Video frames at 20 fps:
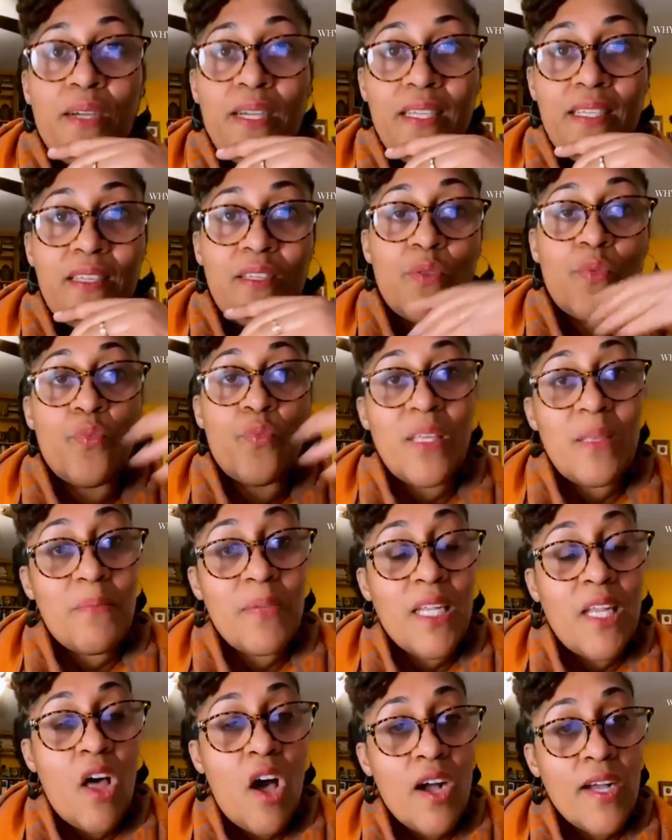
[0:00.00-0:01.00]
It says, we
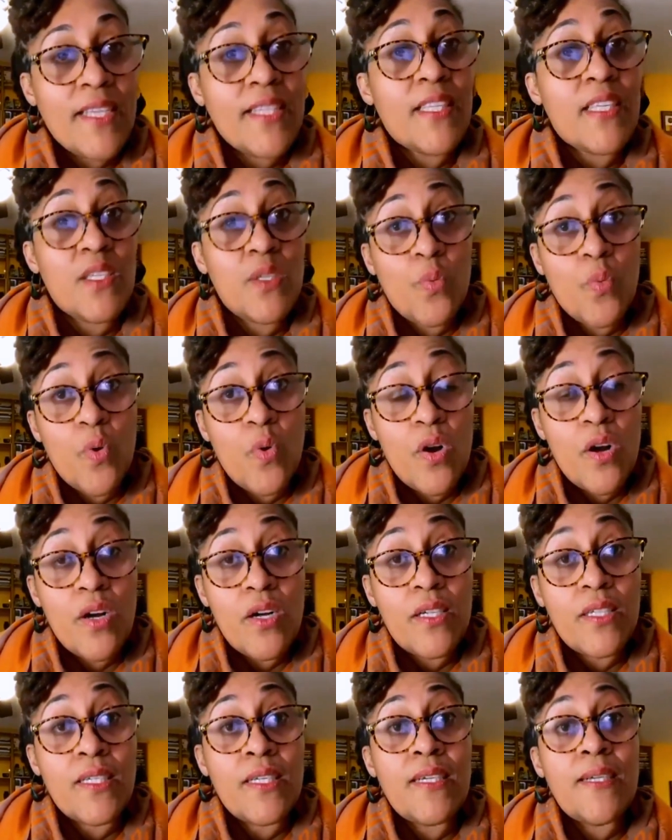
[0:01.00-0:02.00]
belong in this
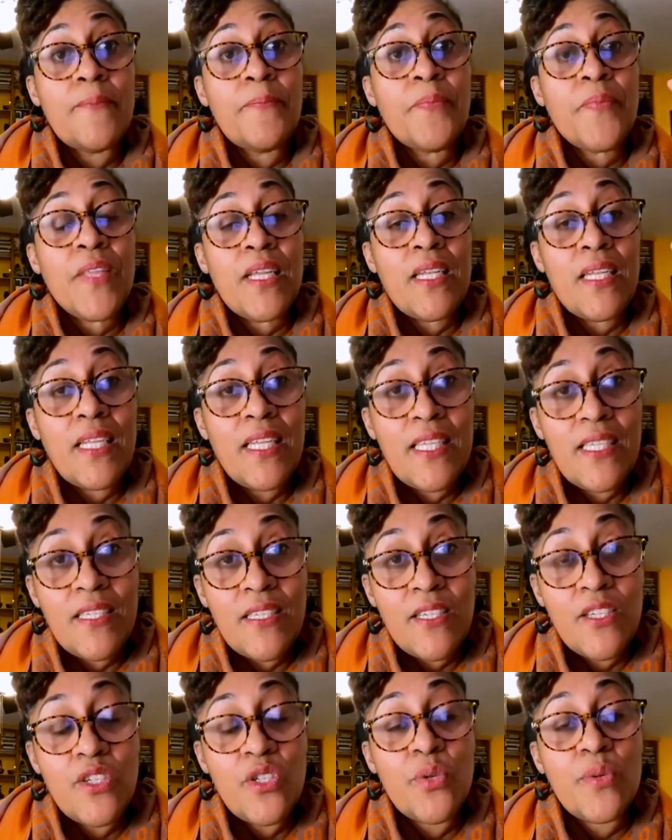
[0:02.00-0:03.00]
world.
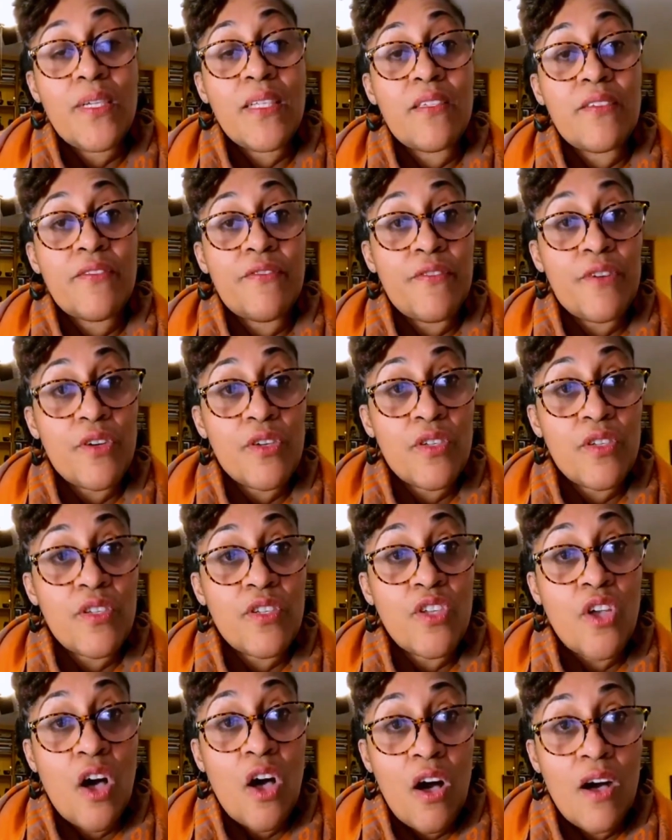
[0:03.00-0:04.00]
Listen to its first
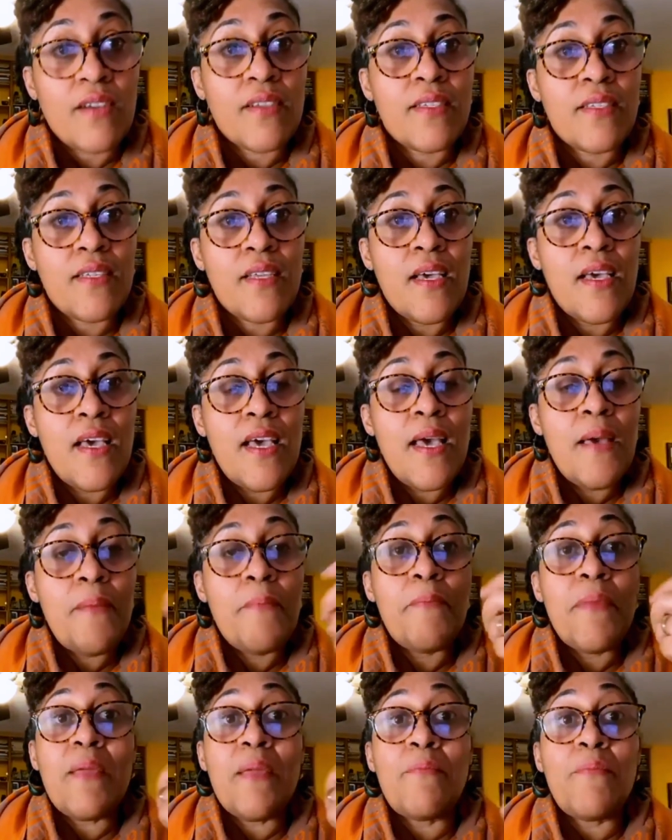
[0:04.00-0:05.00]
songs.
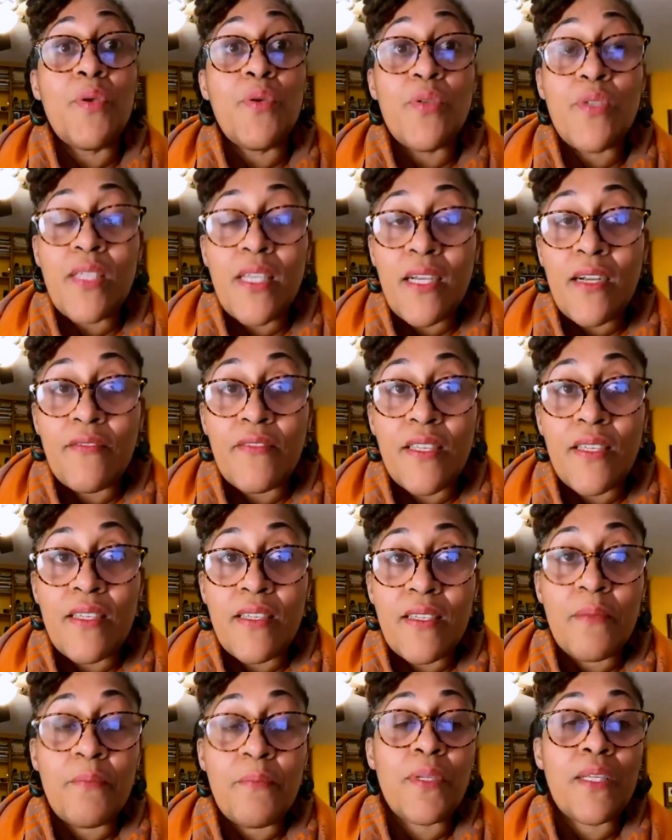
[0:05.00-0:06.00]
Made music of the
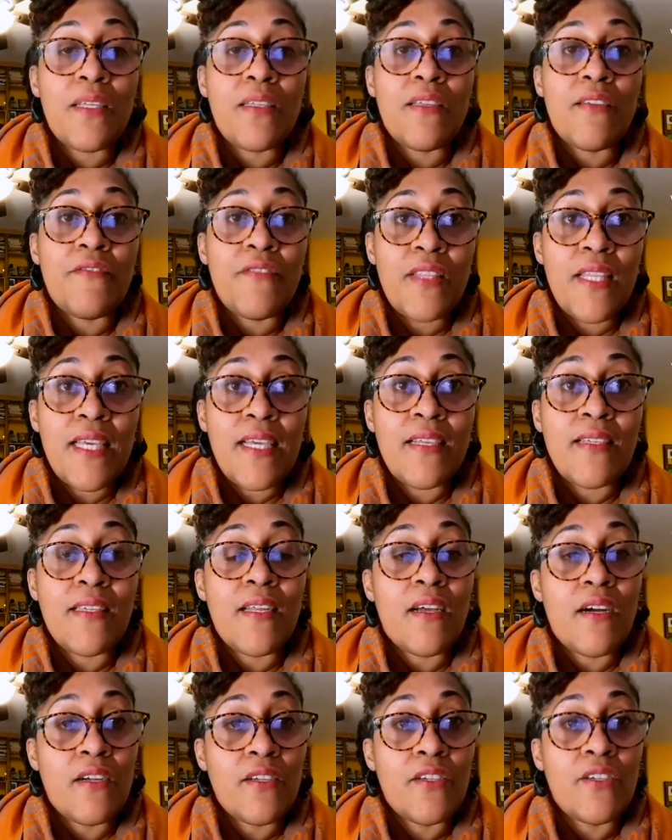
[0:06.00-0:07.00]
simplest of things
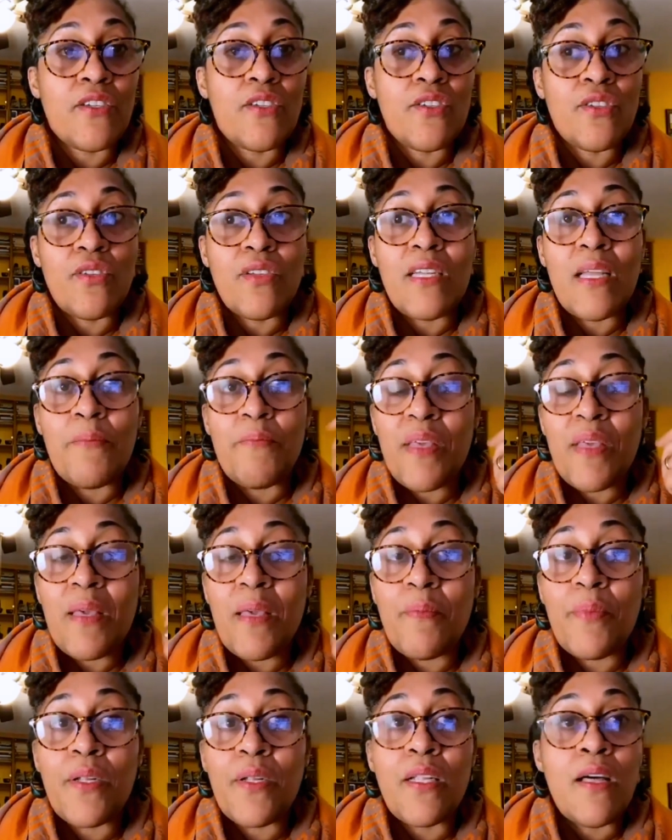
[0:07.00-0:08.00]
and understood that
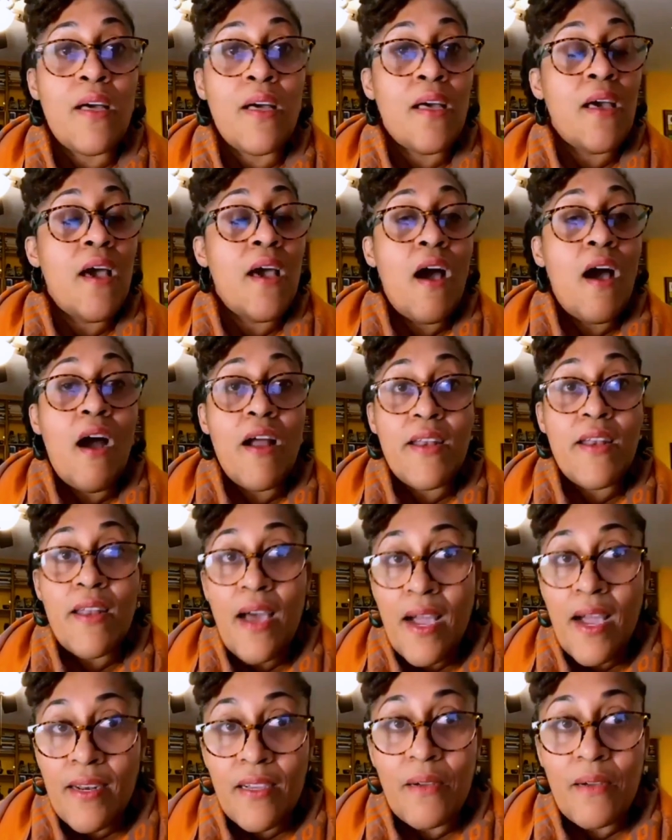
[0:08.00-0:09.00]
people are
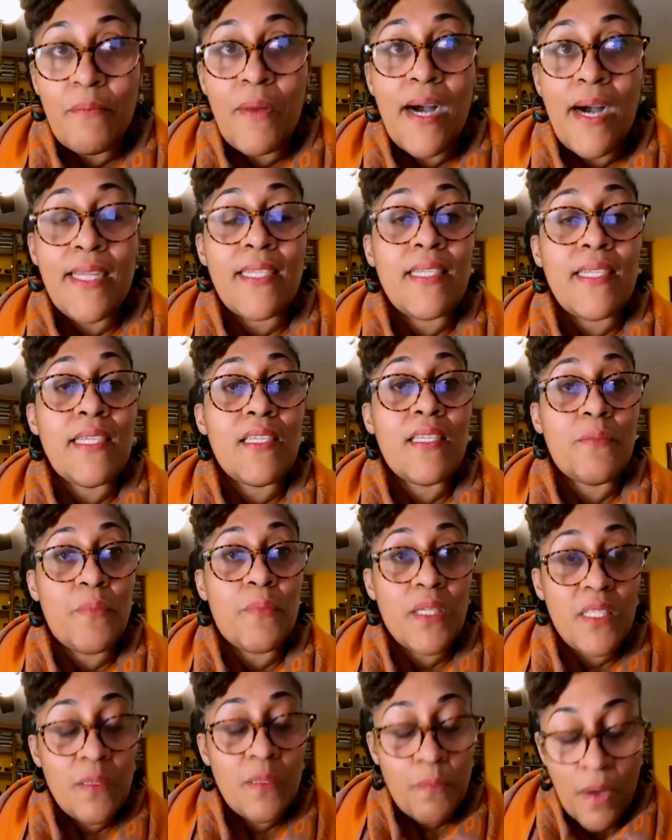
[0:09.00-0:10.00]
not commodities,
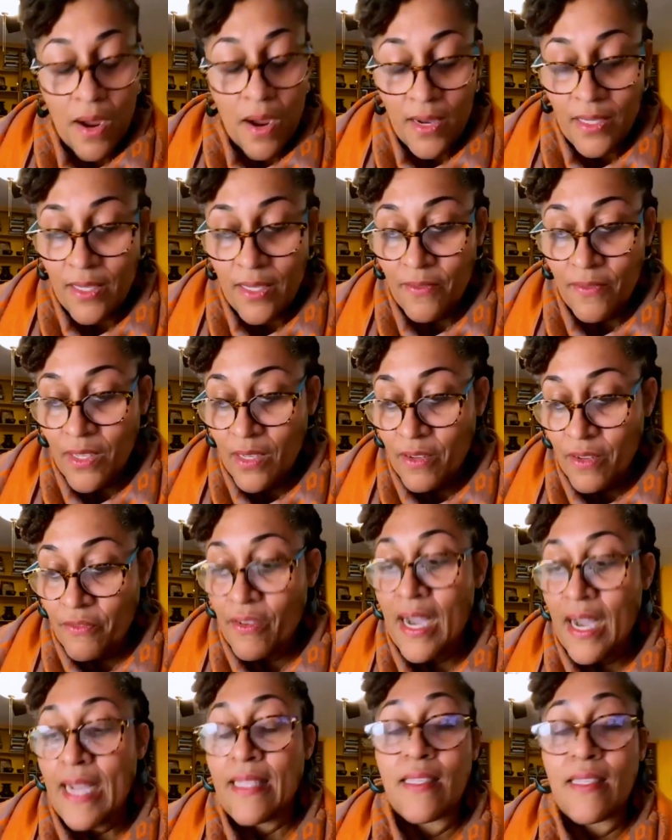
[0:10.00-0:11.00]
but sparks of the
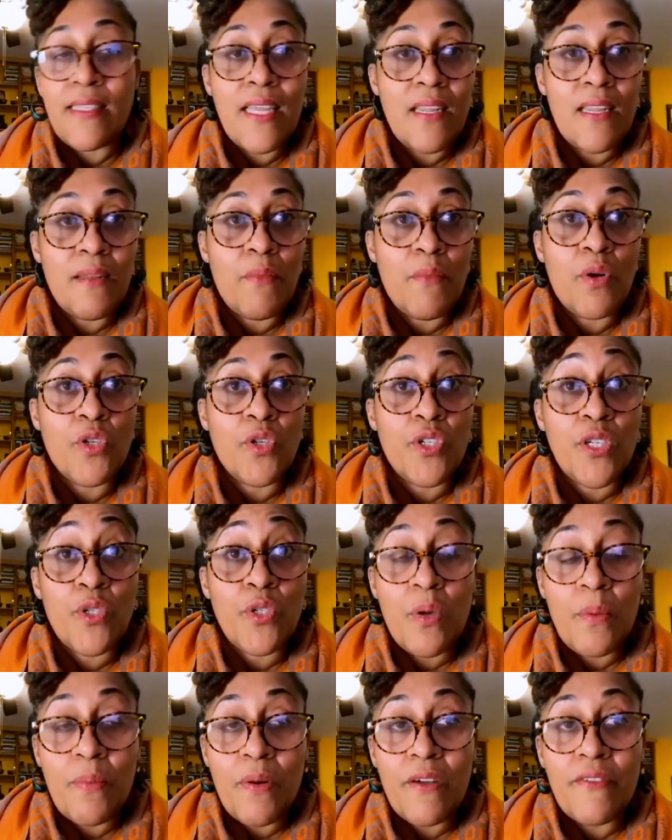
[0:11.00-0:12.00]
divine set in motion to
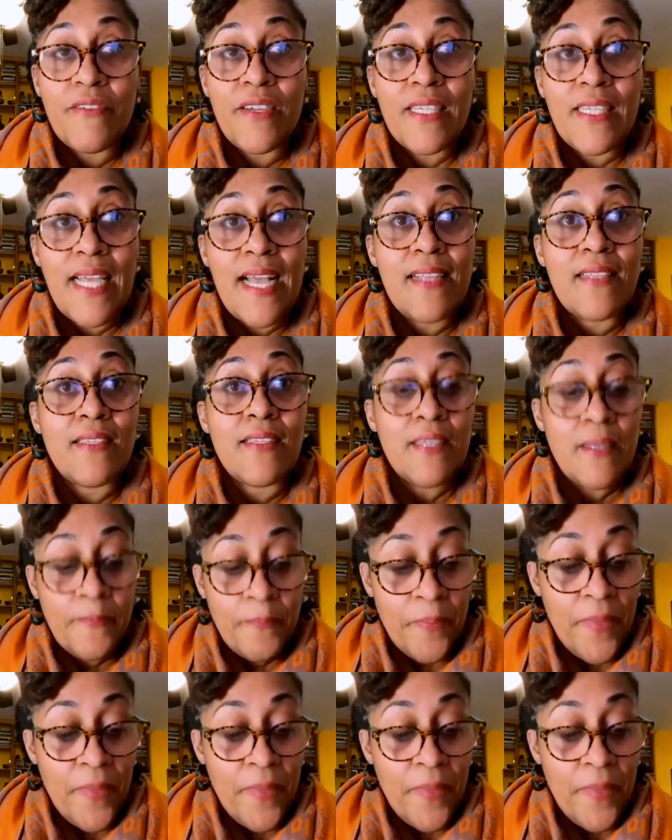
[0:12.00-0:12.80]
a perfect dance.